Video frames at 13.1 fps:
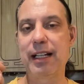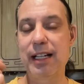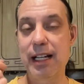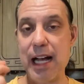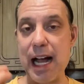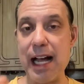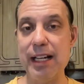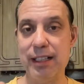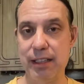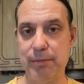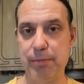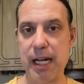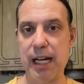
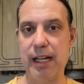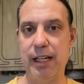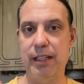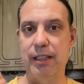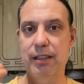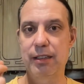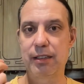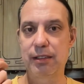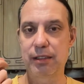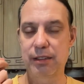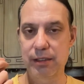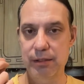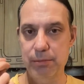guided by
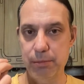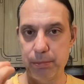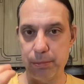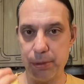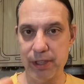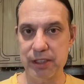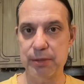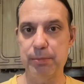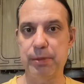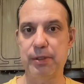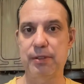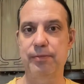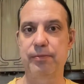
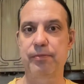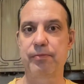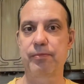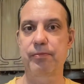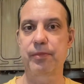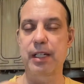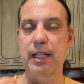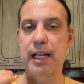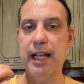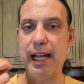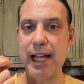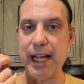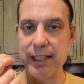principle
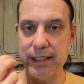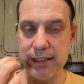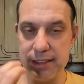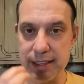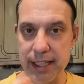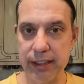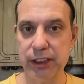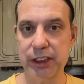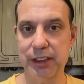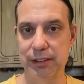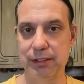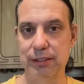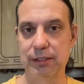and
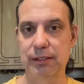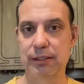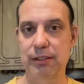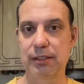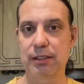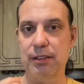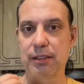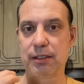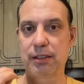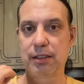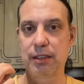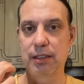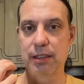intention
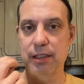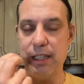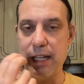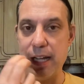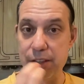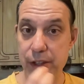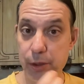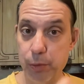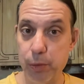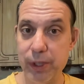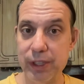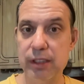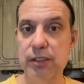and the
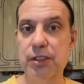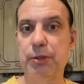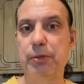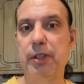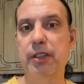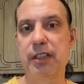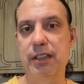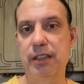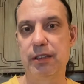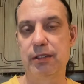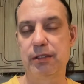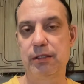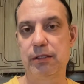will to good,
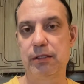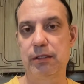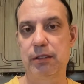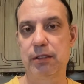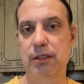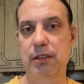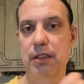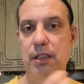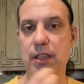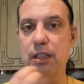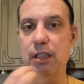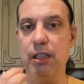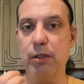
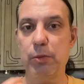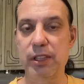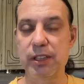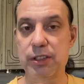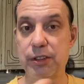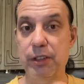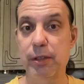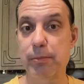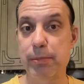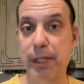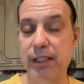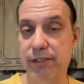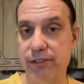the will to your
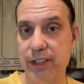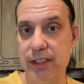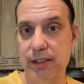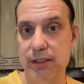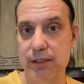benefit,